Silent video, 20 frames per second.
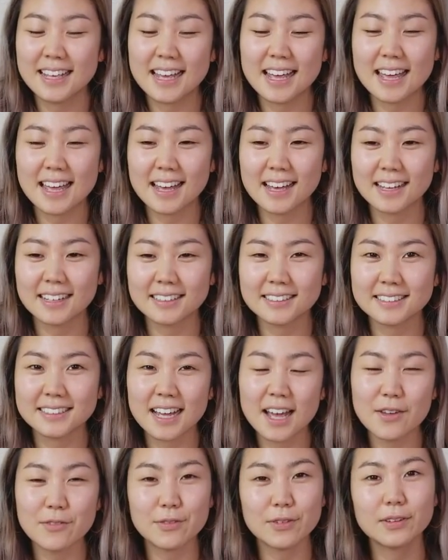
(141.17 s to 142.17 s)
And
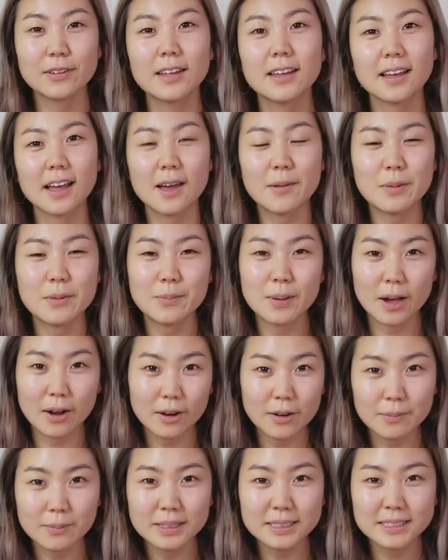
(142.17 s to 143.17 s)
I feel like I'm
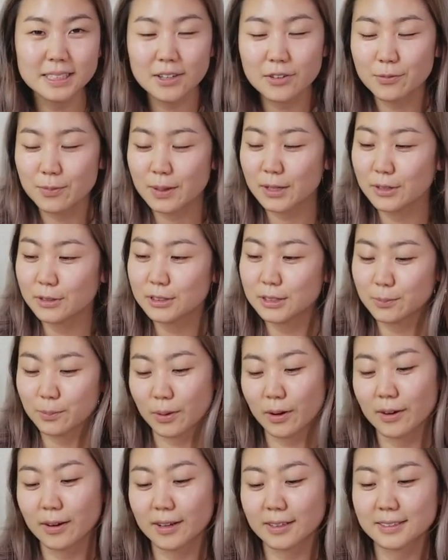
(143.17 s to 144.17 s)
empowering myself by using
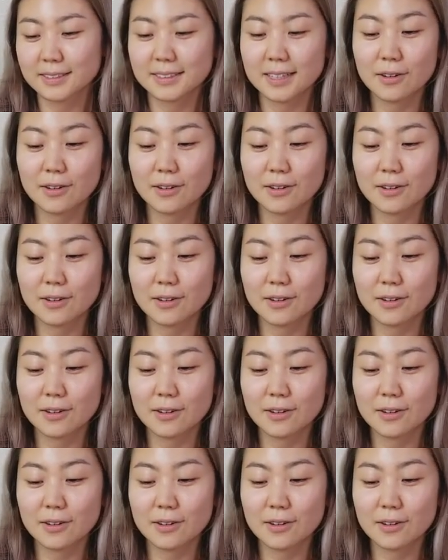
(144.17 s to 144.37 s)
products